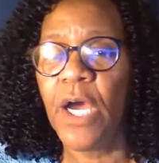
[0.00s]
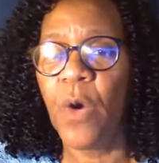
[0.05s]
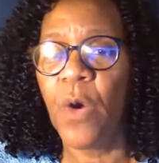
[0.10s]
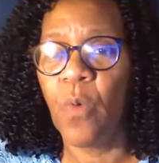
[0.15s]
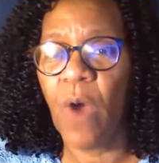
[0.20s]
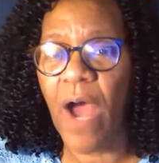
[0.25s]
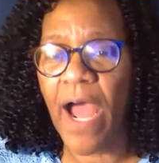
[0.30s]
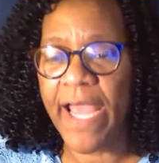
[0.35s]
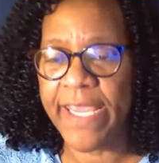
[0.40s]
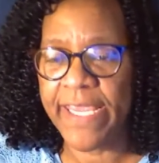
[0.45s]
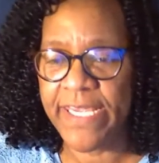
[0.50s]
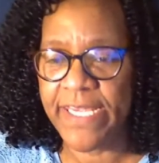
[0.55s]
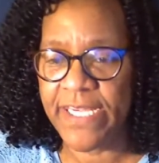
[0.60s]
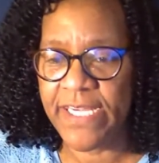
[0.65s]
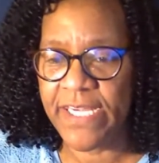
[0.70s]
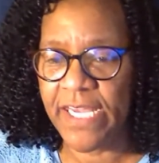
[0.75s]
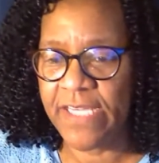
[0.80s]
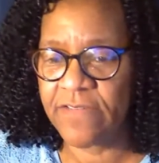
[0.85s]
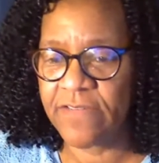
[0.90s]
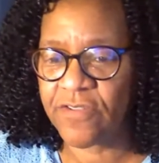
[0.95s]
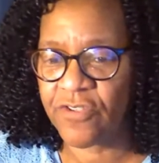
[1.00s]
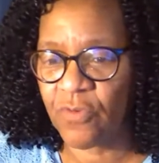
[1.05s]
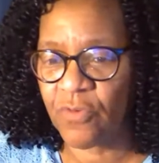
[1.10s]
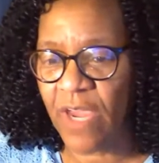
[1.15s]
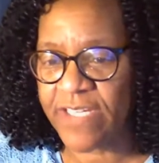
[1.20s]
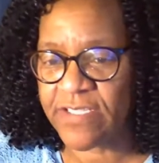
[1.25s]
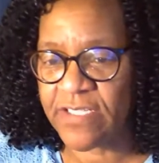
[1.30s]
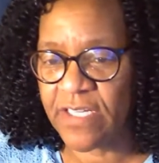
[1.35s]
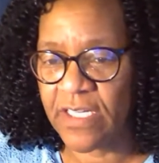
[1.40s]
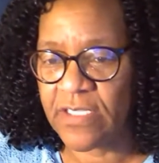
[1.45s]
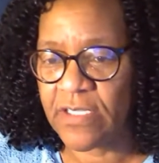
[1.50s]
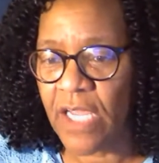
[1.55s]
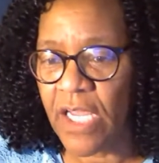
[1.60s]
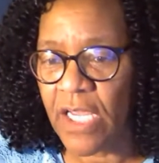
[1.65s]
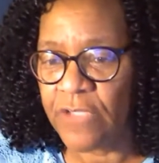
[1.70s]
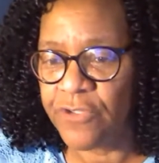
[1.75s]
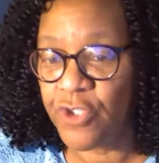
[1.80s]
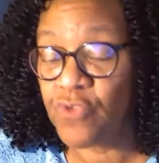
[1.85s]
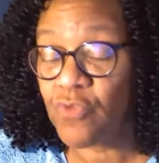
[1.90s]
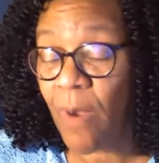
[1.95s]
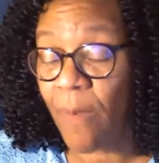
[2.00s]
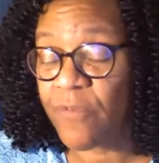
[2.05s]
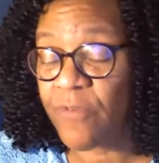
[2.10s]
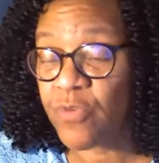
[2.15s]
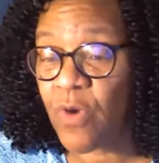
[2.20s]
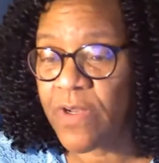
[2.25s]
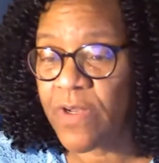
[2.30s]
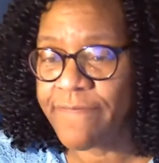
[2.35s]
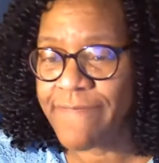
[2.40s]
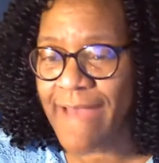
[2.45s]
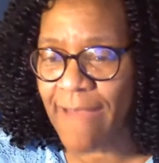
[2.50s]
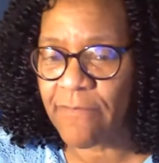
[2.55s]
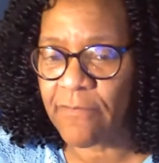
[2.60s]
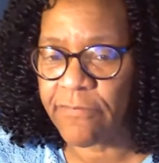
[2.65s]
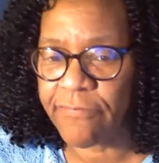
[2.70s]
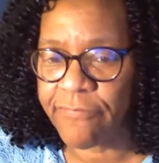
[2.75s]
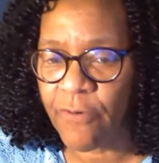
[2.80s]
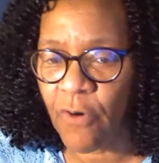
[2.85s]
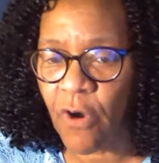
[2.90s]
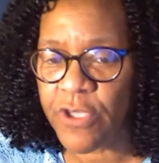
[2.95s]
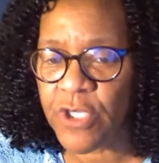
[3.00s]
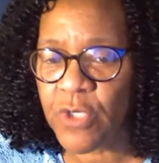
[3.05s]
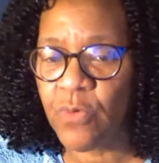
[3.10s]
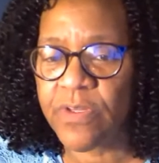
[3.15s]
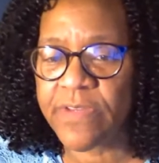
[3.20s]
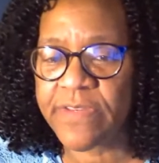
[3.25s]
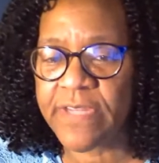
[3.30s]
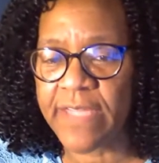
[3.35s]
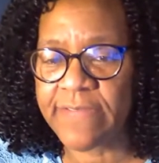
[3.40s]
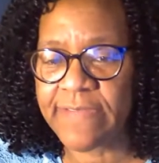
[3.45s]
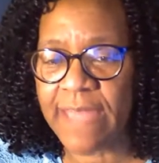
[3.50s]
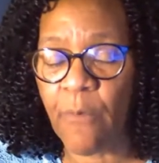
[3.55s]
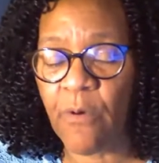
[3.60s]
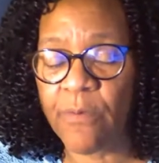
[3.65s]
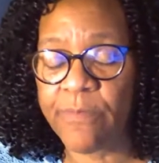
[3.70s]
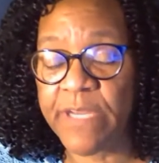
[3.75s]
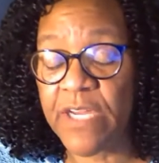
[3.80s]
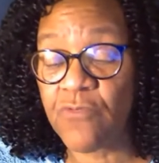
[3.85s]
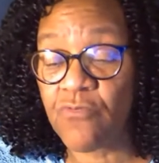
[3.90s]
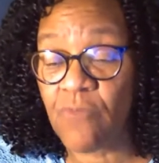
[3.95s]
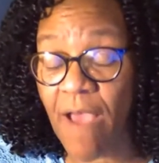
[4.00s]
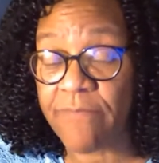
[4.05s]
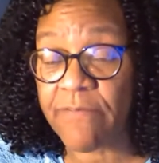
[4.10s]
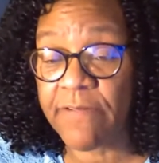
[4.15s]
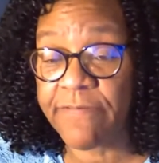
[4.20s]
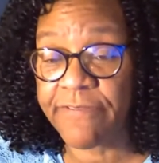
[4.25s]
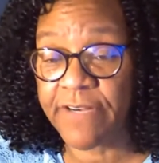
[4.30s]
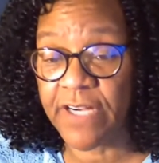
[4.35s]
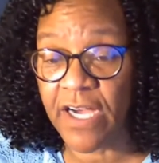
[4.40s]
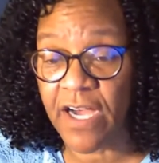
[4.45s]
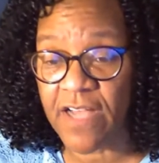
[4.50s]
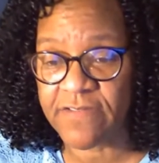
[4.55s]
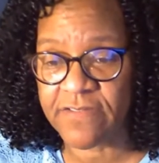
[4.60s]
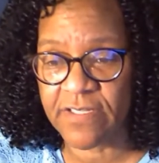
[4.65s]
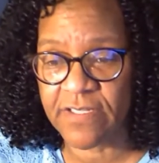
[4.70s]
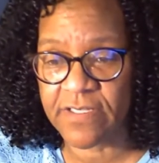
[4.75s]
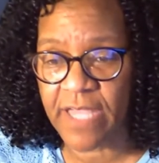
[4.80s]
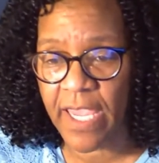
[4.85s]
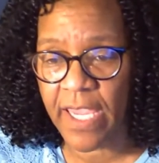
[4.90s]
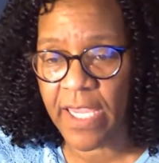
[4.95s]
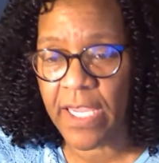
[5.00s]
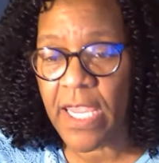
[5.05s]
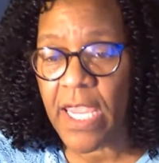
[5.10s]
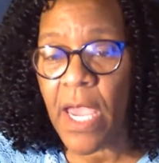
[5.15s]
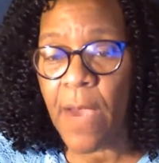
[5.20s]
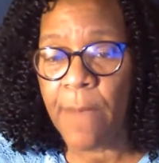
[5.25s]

While he is threshing, Deuteronomy 25 and 4, you would think that would be irrelevant for us today.